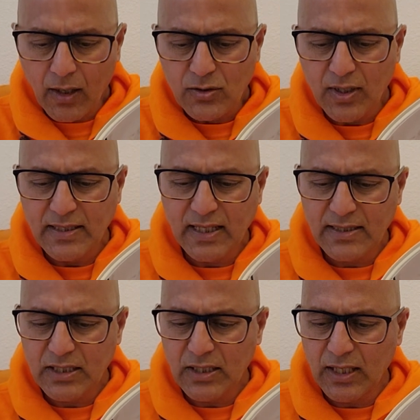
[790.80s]
So he
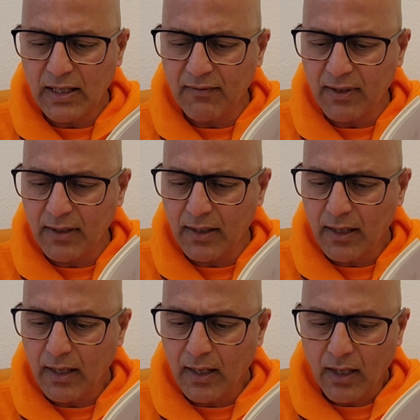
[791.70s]
says, even
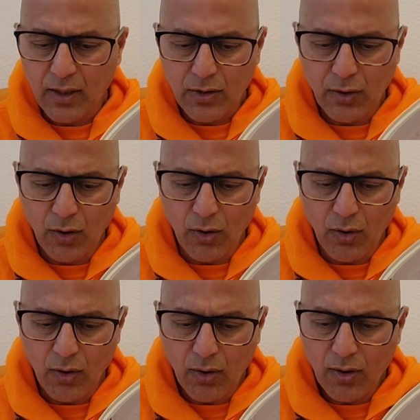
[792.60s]

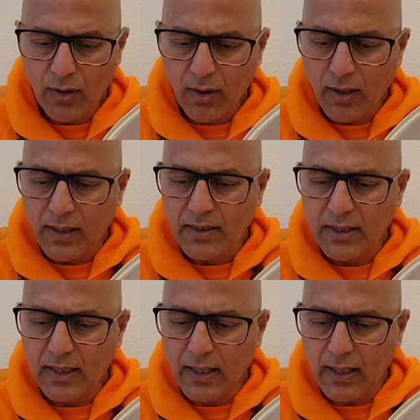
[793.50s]
though
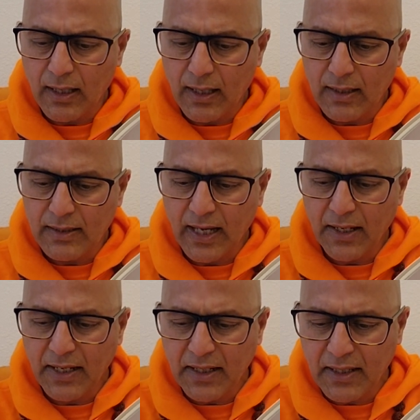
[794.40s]
they are
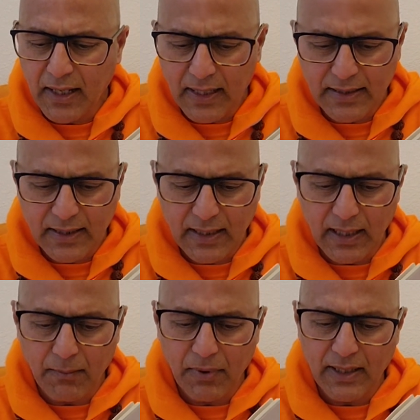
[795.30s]
inherent and
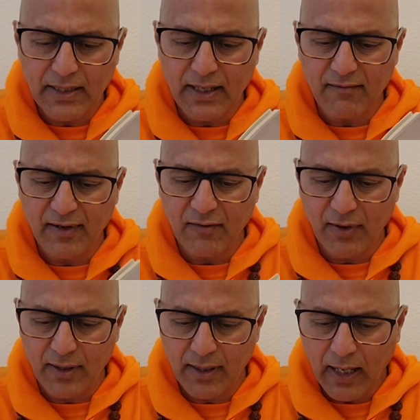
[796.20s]
complete in
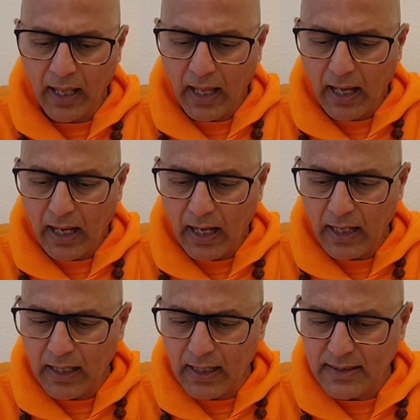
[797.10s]
everyone,
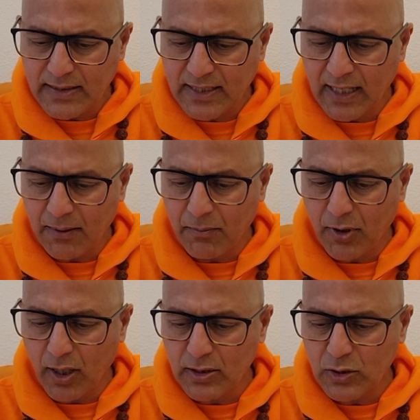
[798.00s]
unless they are
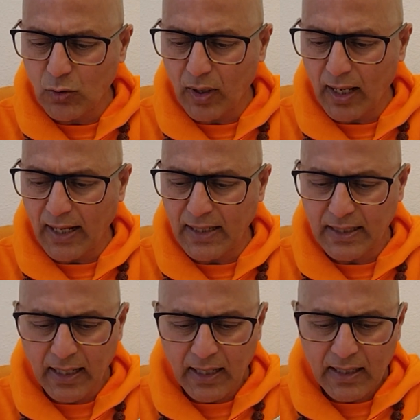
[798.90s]
brought to light,
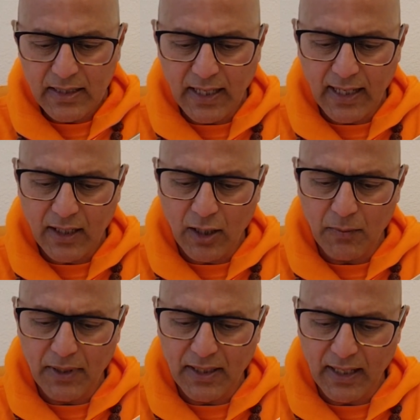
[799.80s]
they cannot
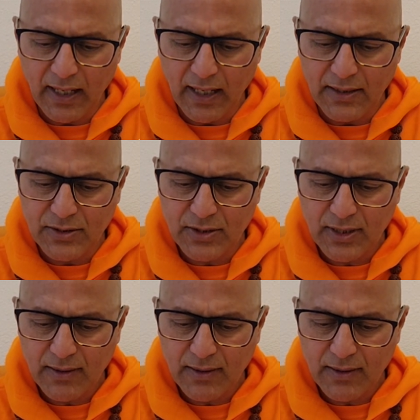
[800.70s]
be realized.